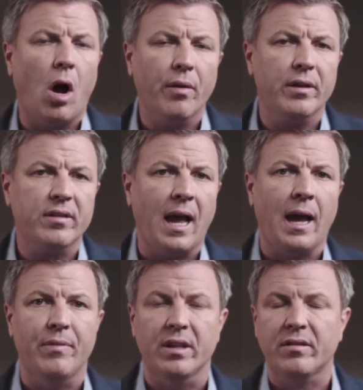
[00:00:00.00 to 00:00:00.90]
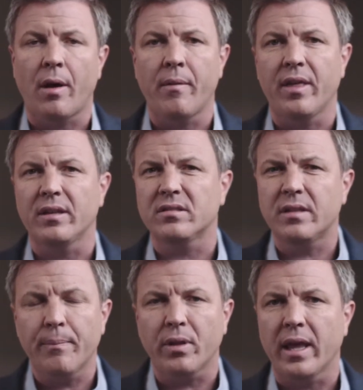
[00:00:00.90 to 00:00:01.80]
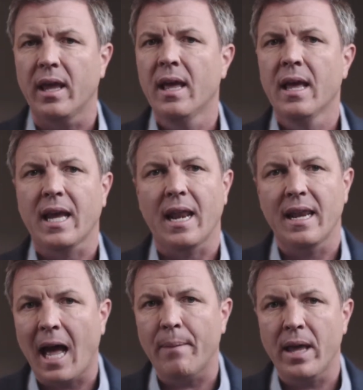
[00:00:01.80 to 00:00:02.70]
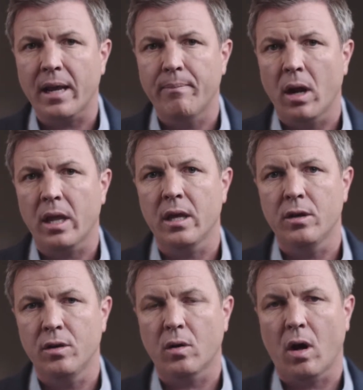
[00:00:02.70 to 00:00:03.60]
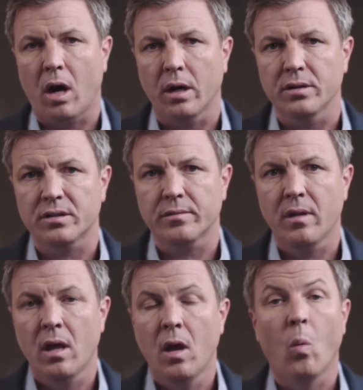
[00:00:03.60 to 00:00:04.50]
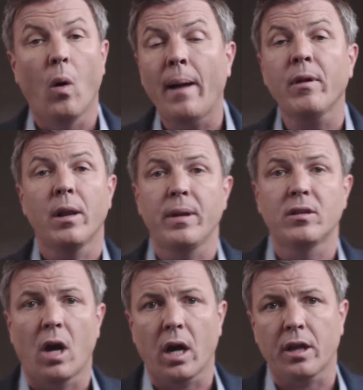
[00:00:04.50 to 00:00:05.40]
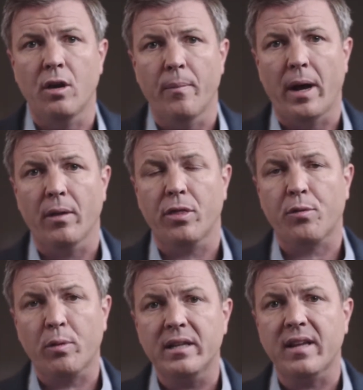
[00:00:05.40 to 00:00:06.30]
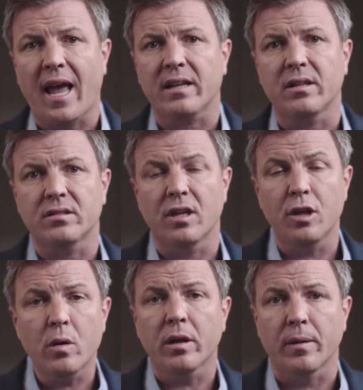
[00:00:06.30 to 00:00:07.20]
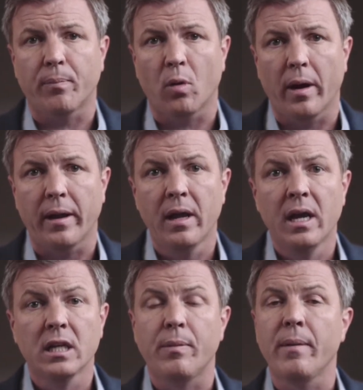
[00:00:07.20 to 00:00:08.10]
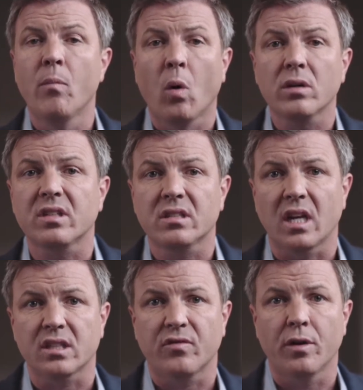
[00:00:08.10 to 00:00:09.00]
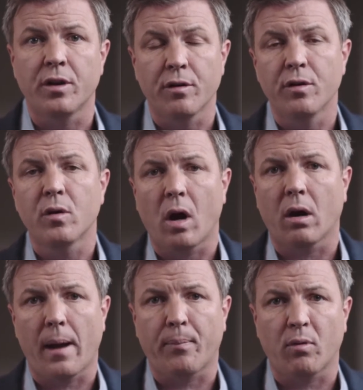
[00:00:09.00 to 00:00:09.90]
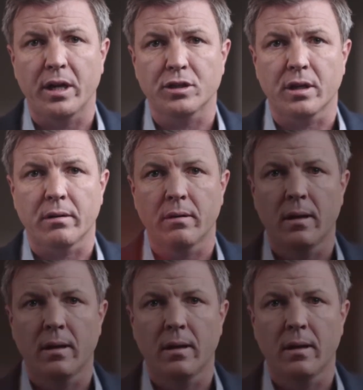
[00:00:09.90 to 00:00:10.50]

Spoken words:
all the time that tell me they simply cannot make money in new cars. Well, I'm going to be talking to you about three tactics that you can deploy to be more successful in your new car operation.